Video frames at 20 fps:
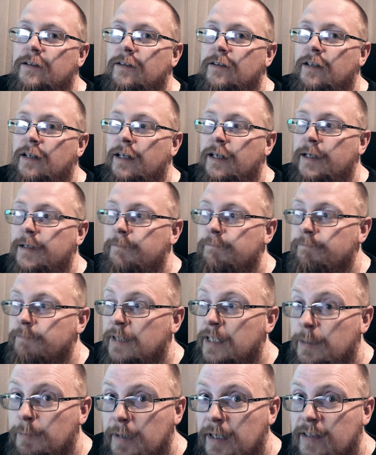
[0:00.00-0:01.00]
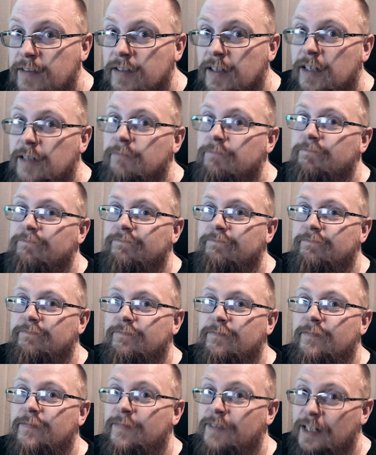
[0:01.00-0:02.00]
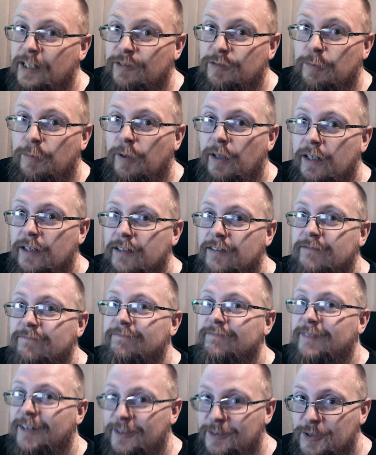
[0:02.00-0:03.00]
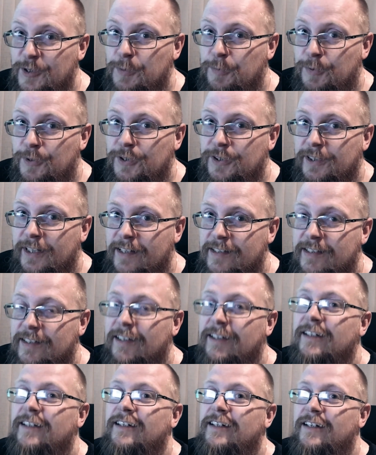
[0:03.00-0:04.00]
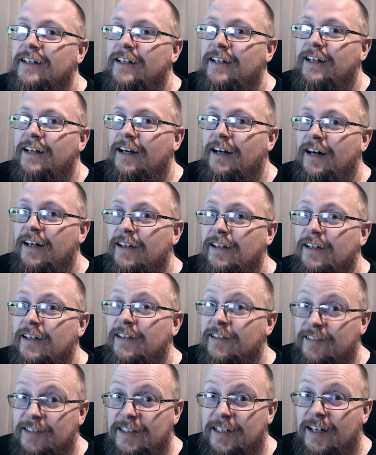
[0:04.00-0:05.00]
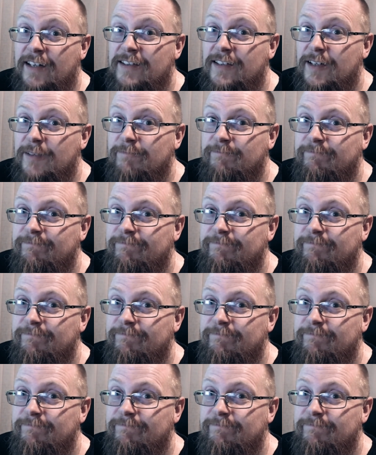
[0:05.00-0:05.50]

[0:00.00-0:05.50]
In the meantime, thanks for playing. I do appreciate it, and see you next time.